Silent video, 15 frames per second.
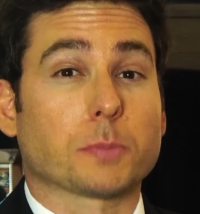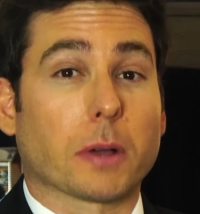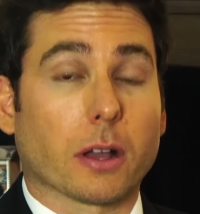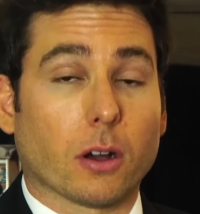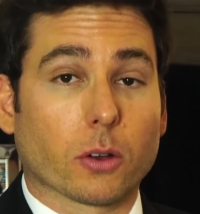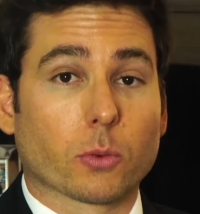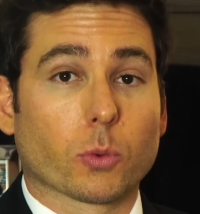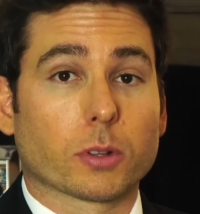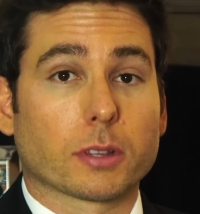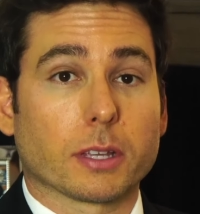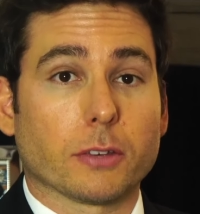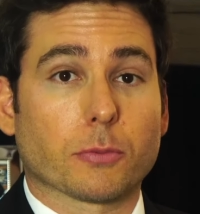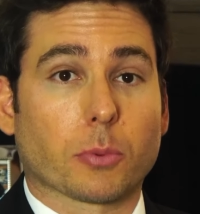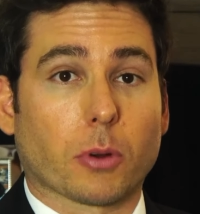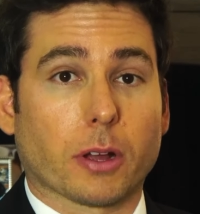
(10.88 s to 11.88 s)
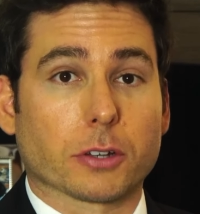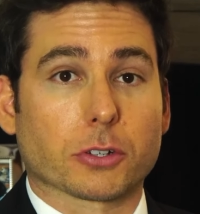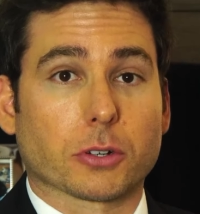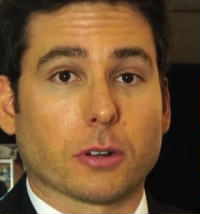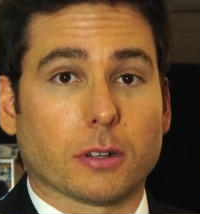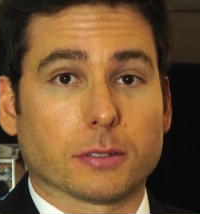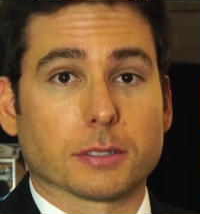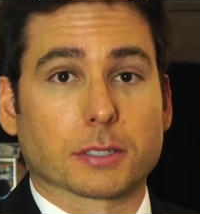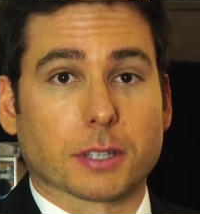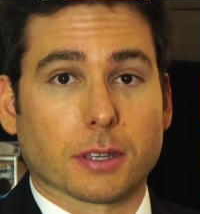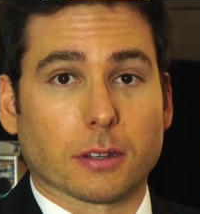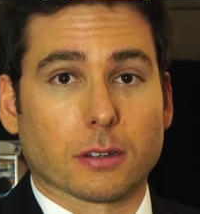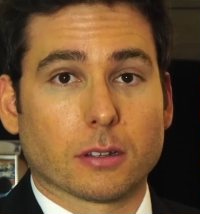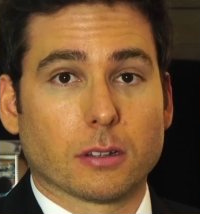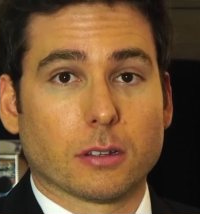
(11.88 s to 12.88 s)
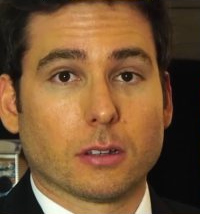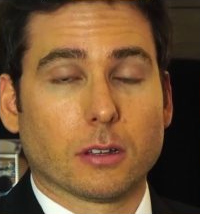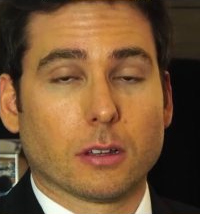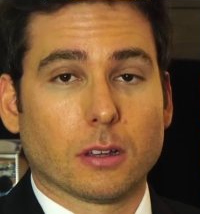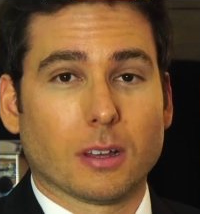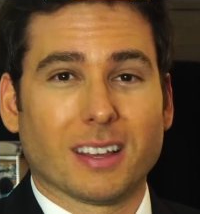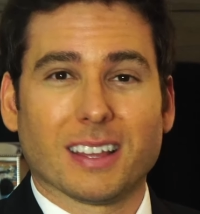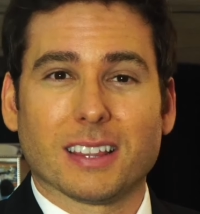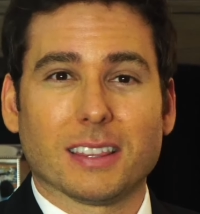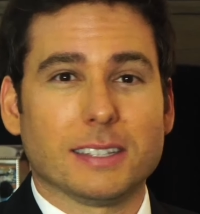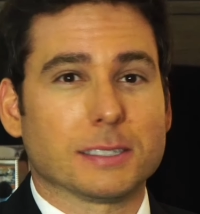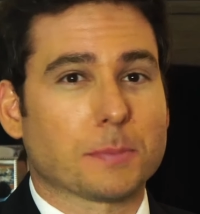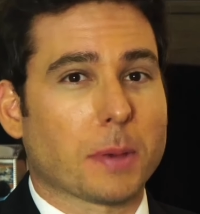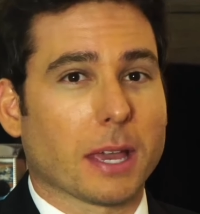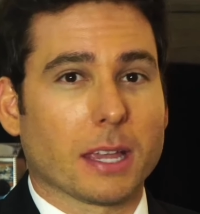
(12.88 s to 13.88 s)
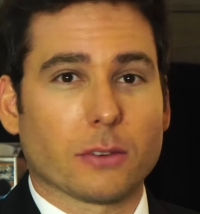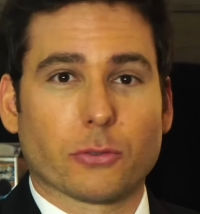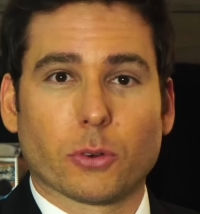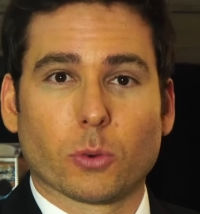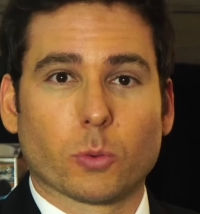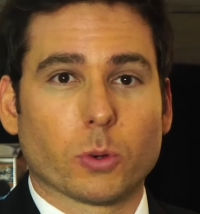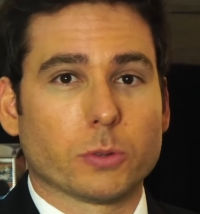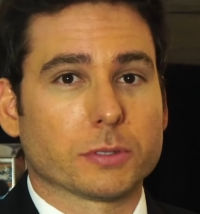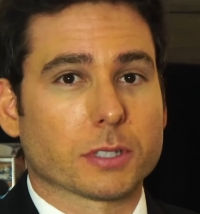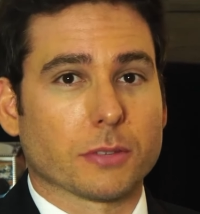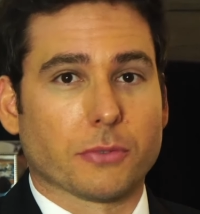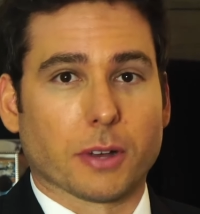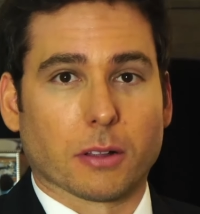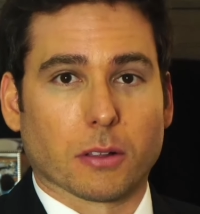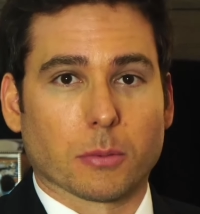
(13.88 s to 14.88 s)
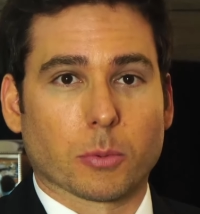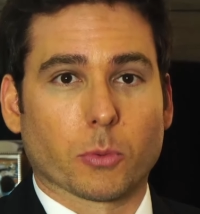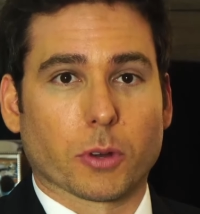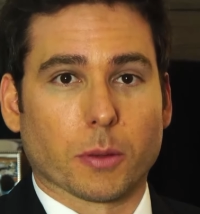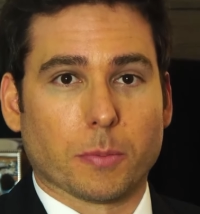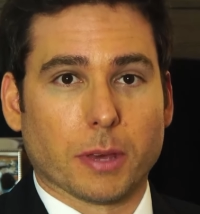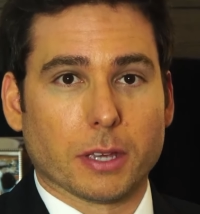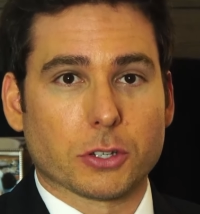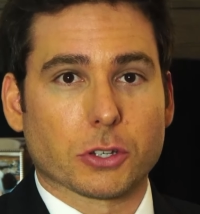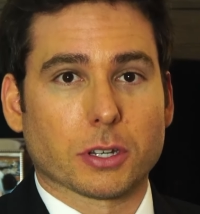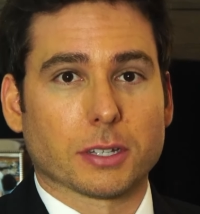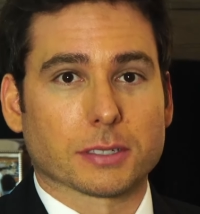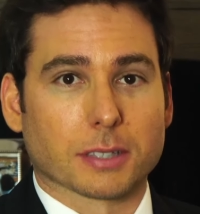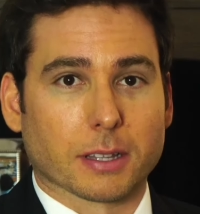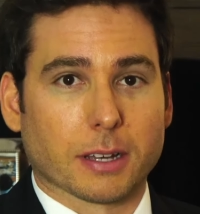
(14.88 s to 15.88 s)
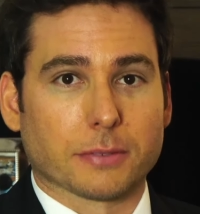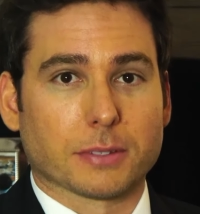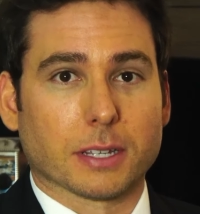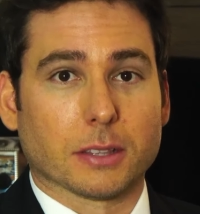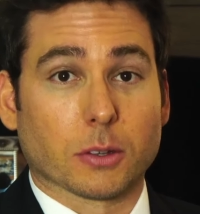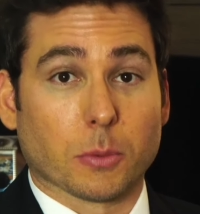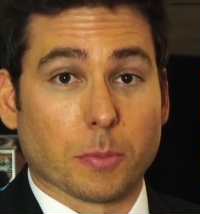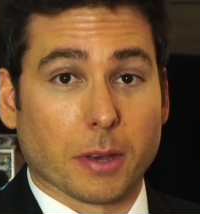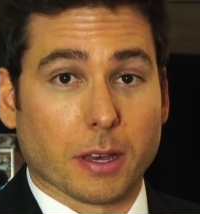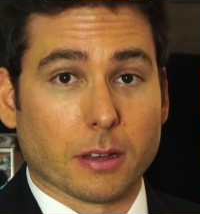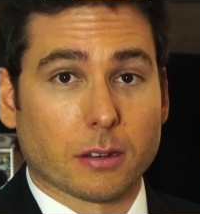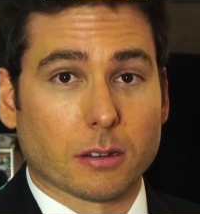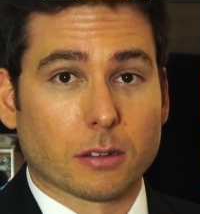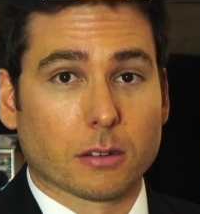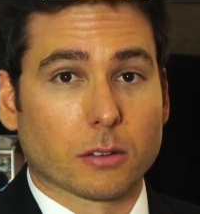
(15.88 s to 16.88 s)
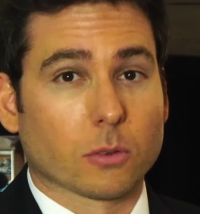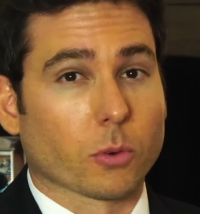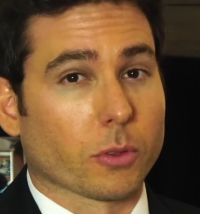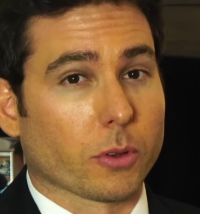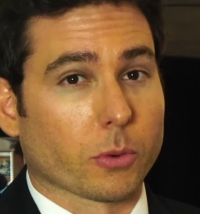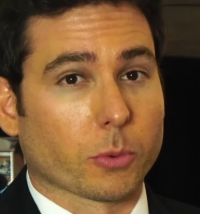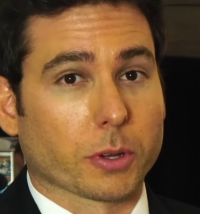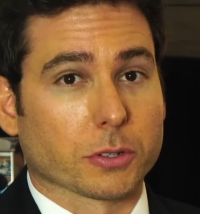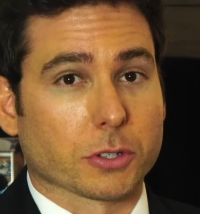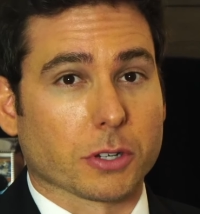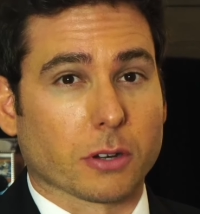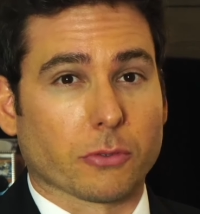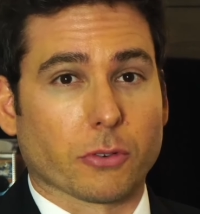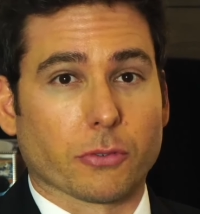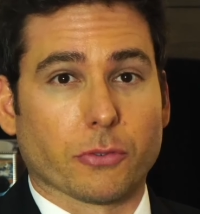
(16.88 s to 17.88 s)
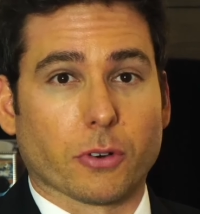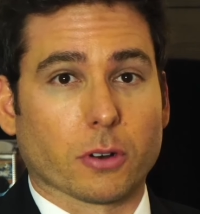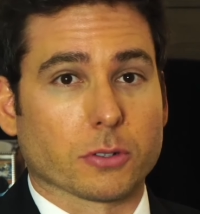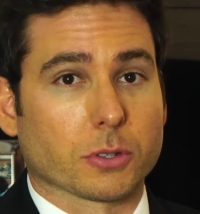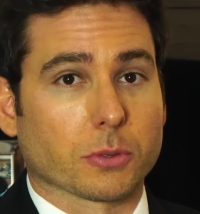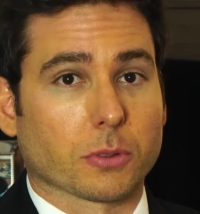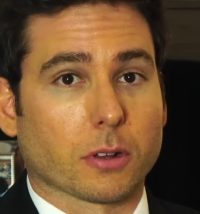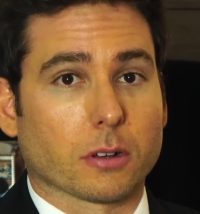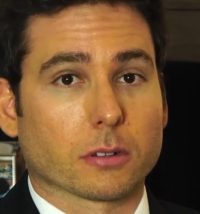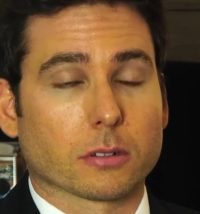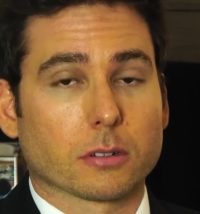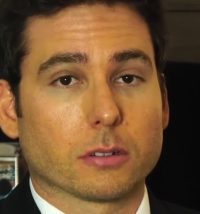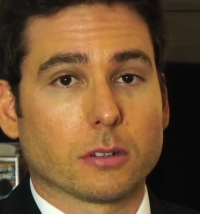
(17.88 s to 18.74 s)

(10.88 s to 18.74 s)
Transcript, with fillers: by unrelieved pressure on the skin. These painful wounds develop when a patient is left in their bed or their wheelchair for far too long.